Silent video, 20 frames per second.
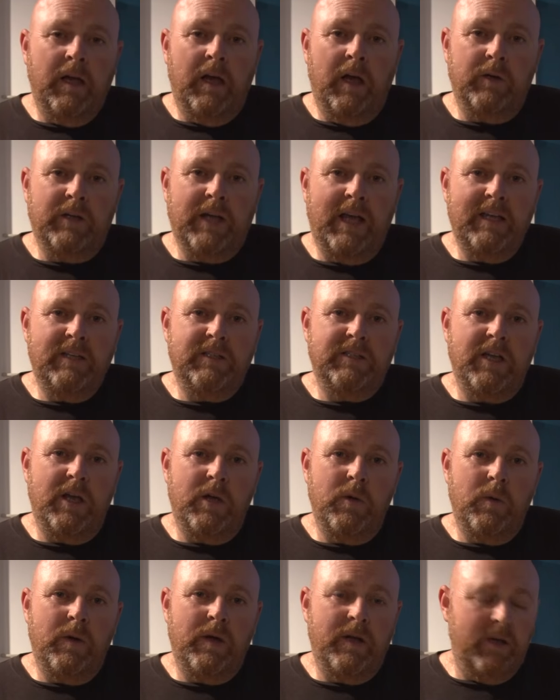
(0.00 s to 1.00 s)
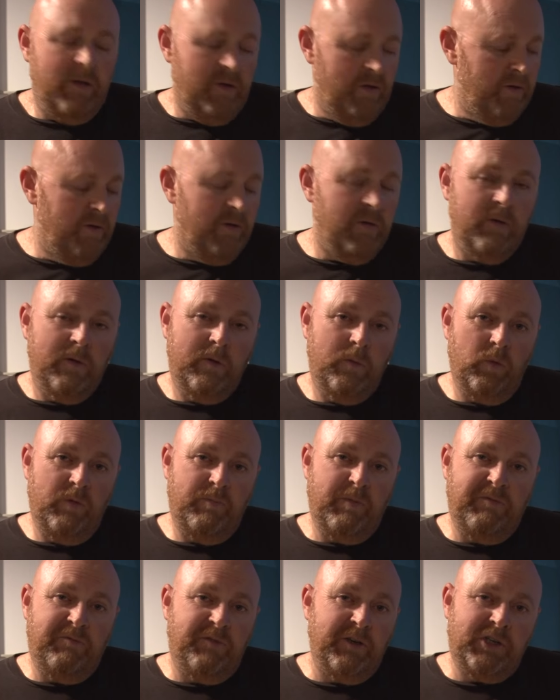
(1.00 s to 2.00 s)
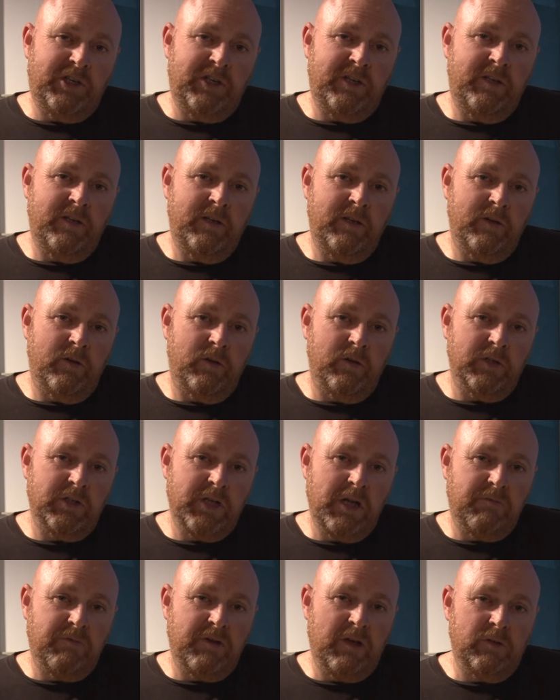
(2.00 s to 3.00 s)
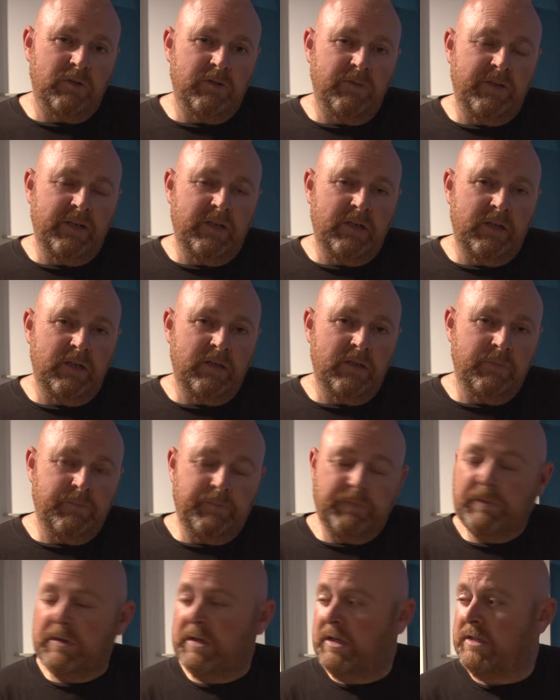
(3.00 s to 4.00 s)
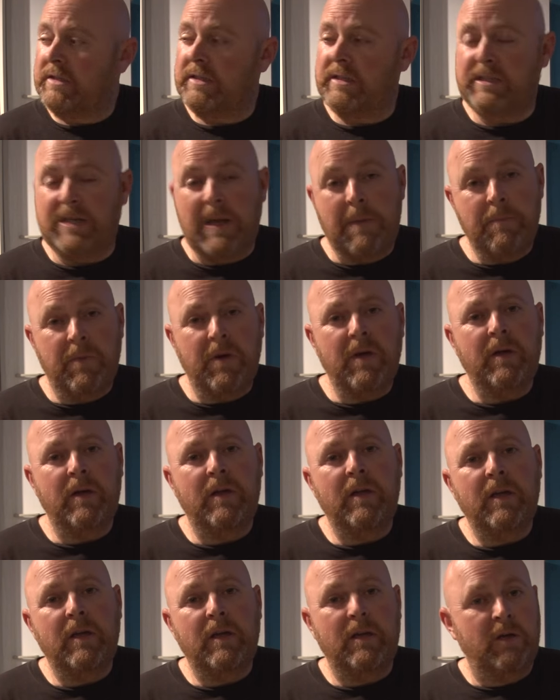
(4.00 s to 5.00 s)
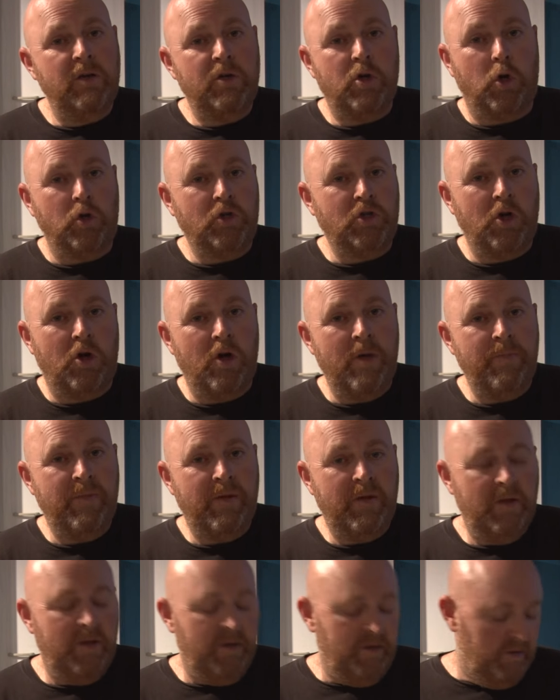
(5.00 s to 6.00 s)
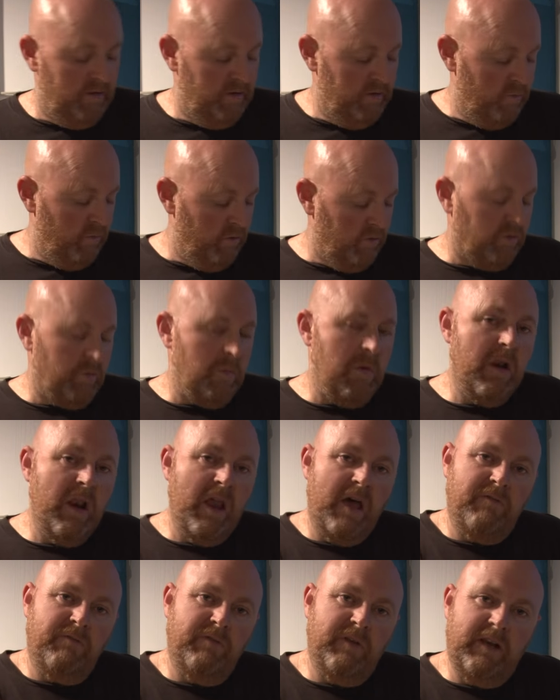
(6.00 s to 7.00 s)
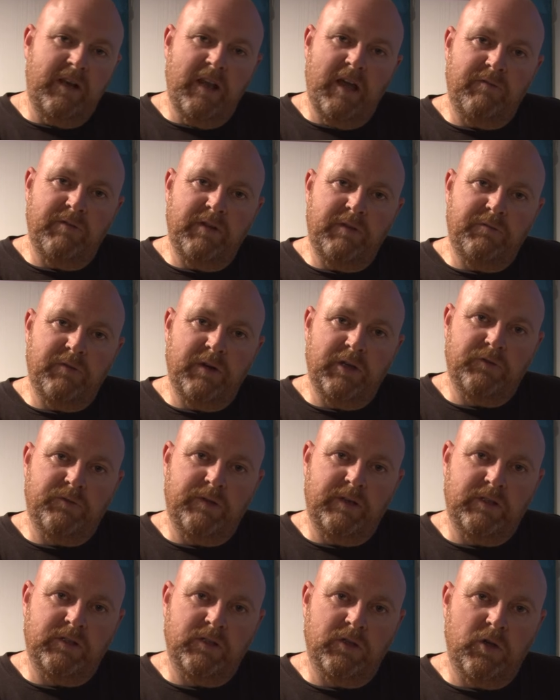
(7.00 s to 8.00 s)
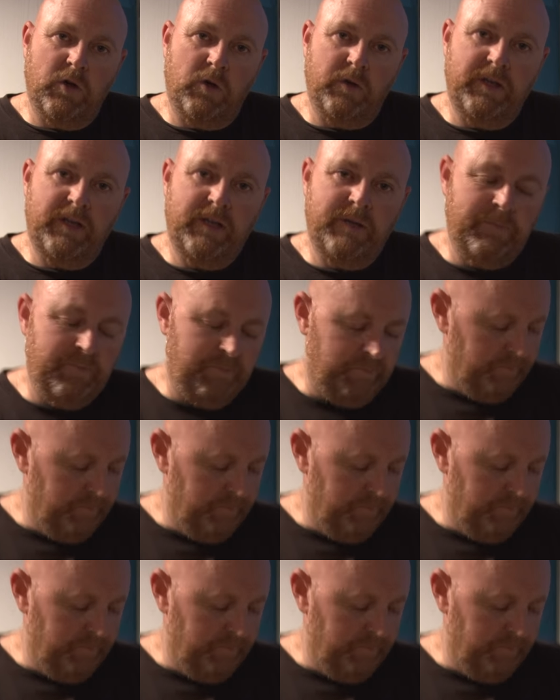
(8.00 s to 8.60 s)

Okay, so uh, we've been fishing on the south coast of England. It's December, cod time. We've got some lovely, lovely fresh fillets of cod here.